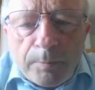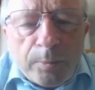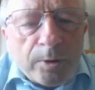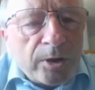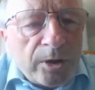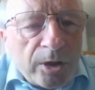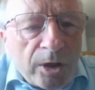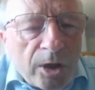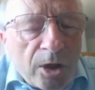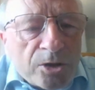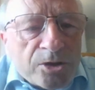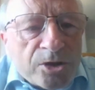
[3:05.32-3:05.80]
But
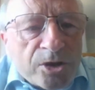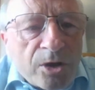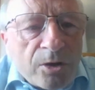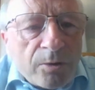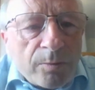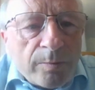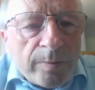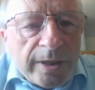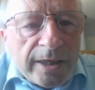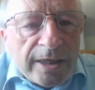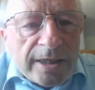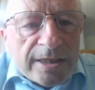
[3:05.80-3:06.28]
it
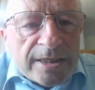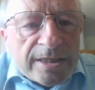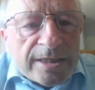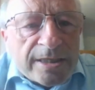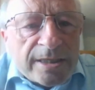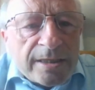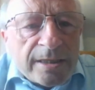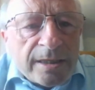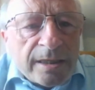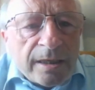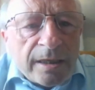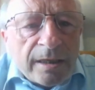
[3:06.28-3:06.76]
also means,
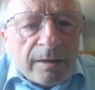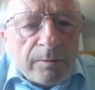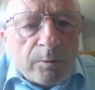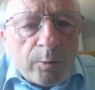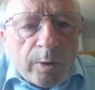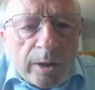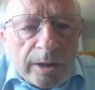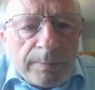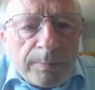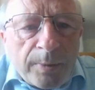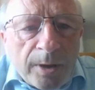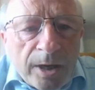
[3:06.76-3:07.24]

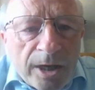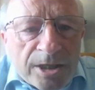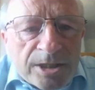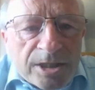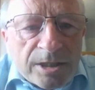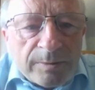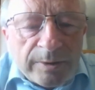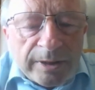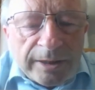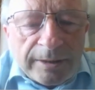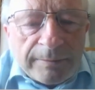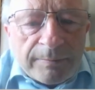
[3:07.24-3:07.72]
quite
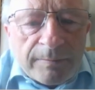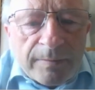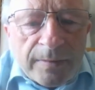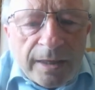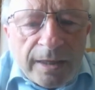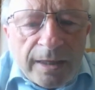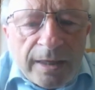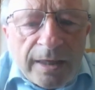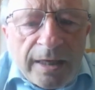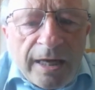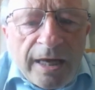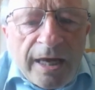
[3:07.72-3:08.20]
possibly,
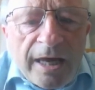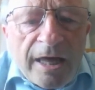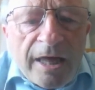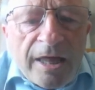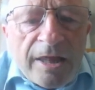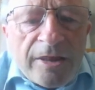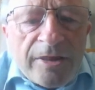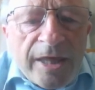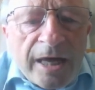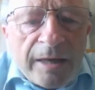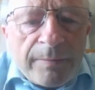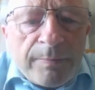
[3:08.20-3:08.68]

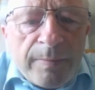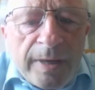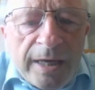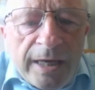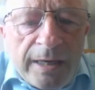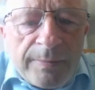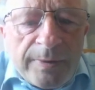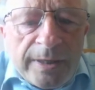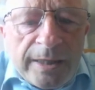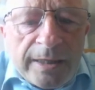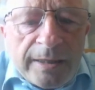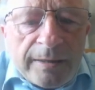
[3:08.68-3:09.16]
that
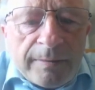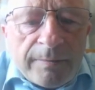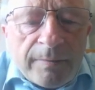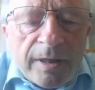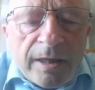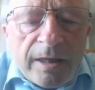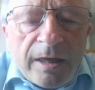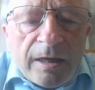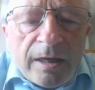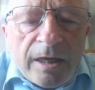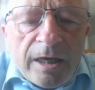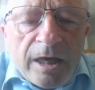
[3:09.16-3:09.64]
maybe
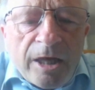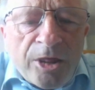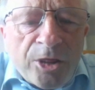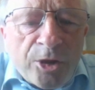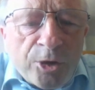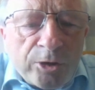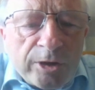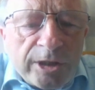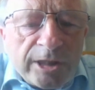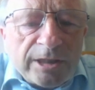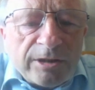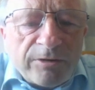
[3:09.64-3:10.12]

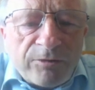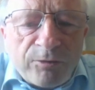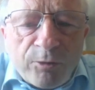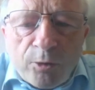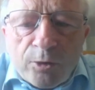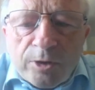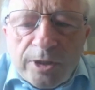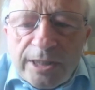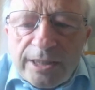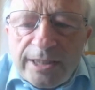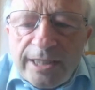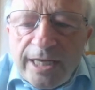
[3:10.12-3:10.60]
30 to
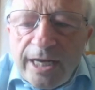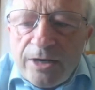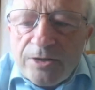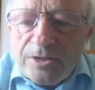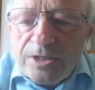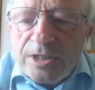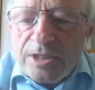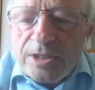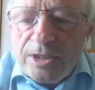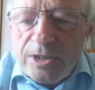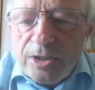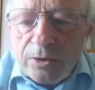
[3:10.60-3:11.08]

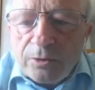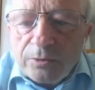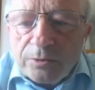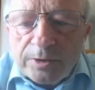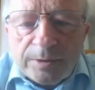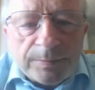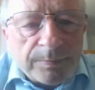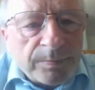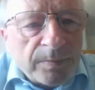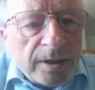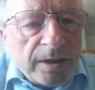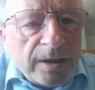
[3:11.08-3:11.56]
40,000
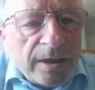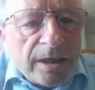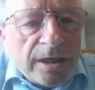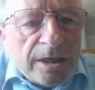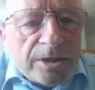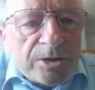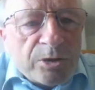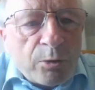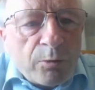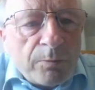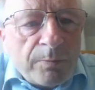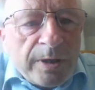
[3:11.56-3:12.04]
don't.
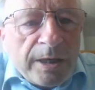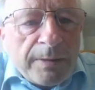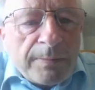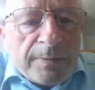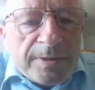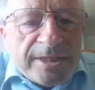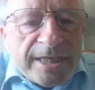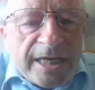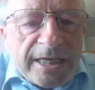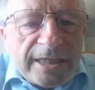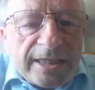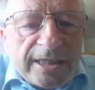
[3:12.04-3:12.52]
So when
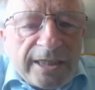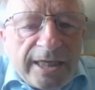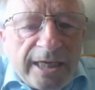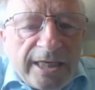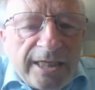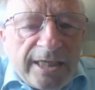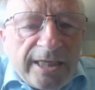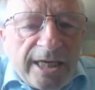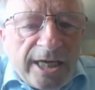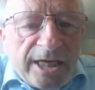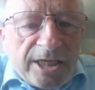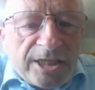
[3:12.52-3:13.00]
people say that
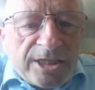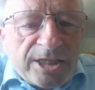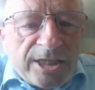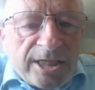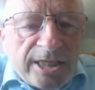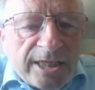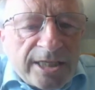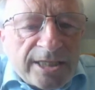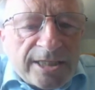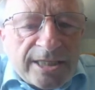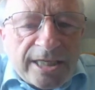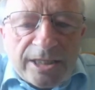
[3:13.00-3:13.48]

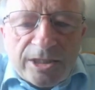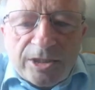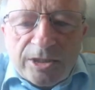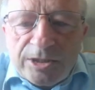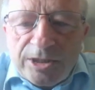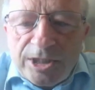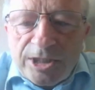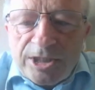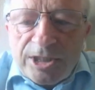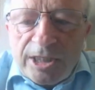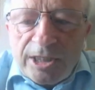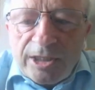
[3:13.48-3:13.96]
ADHD is a
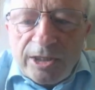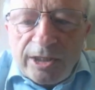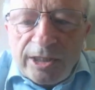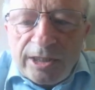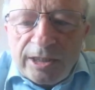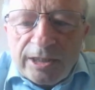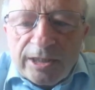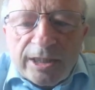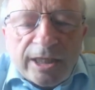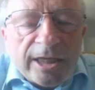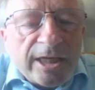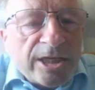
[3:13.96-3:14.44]
condition in
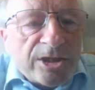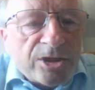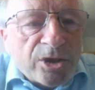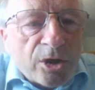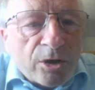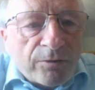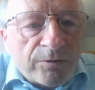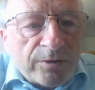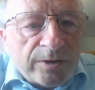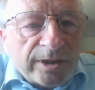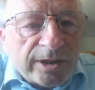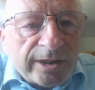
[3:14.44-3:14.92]
Ireland is
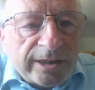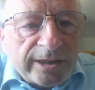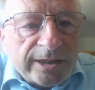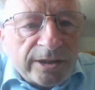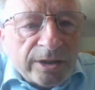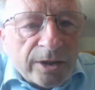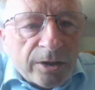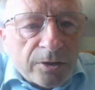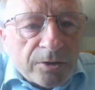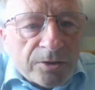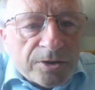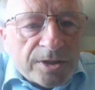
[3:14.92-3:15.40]

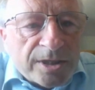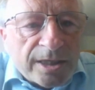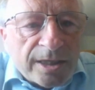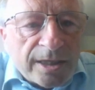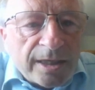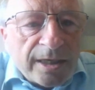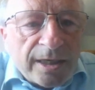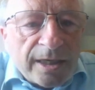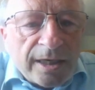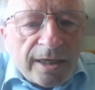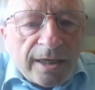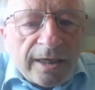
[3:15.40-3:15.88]
overdiagnosed,
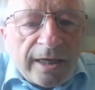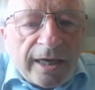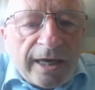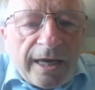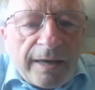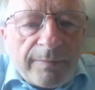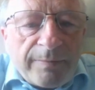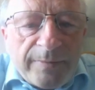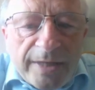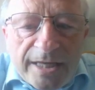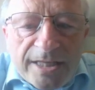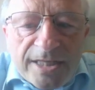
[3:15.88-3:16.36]

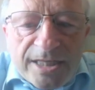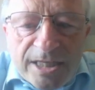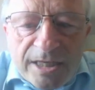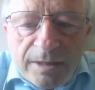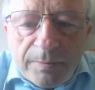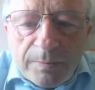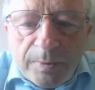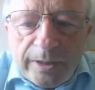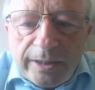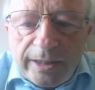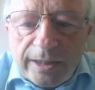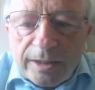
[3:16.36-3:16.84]
that's
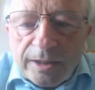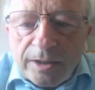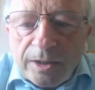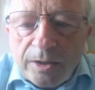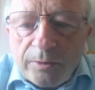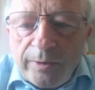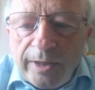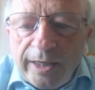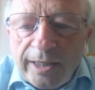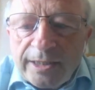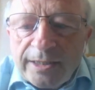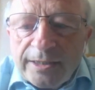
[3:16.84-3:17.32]
simply
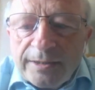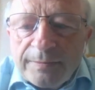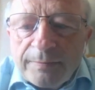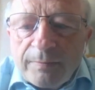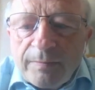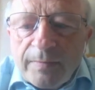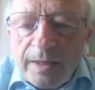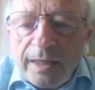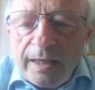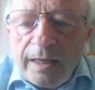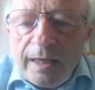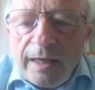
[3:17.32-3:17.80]
incorrect.
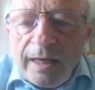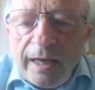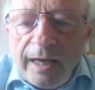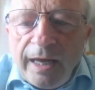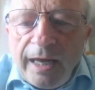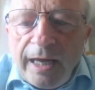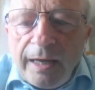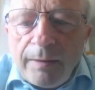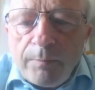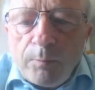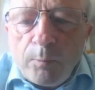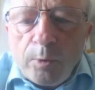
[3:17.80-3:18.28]

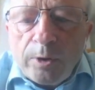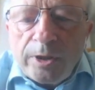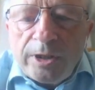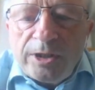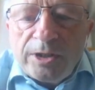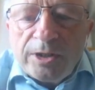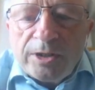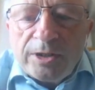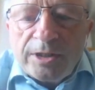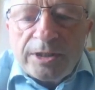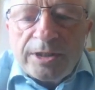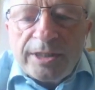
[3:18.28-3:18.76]
And one of
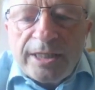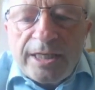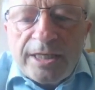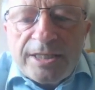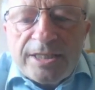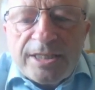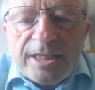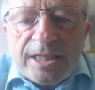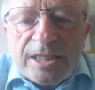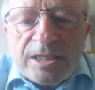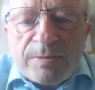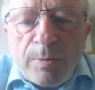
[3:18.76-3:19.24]
the other
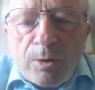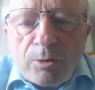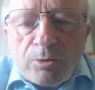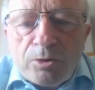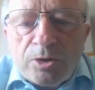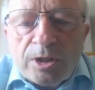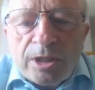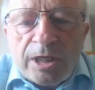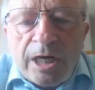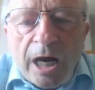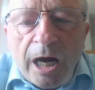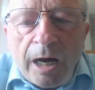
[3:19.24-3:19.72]
things, it's
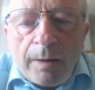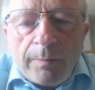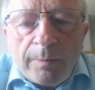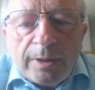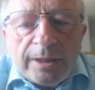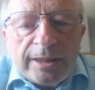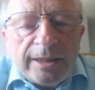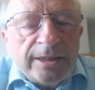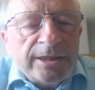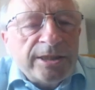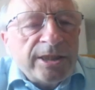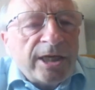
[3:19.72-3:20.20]
most
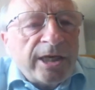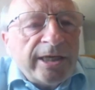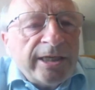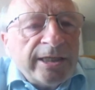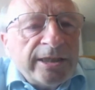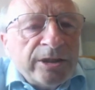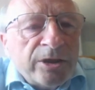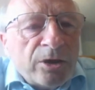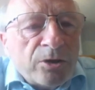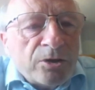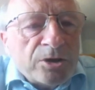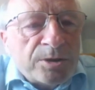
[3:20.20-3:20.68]
commonly
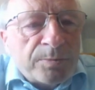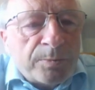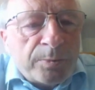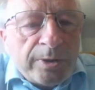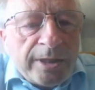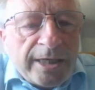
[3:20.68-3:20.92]
diagnosed